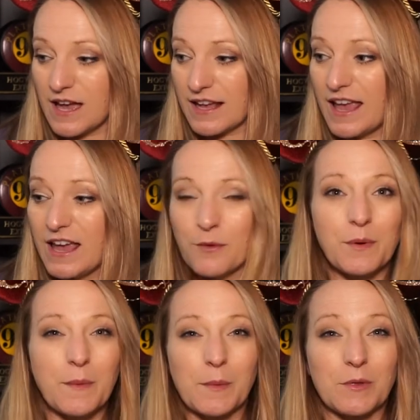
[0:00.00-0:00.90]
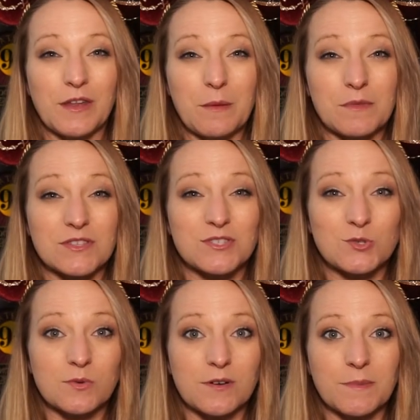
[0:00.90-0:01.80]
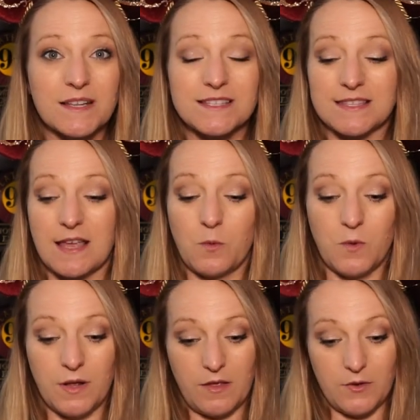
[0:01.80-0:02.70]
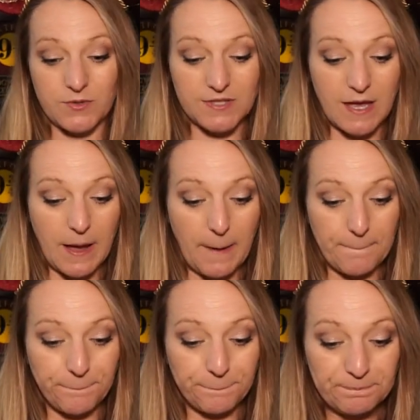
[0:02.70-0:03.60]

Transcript: I can't remember the name of the store, but it's like one of those um,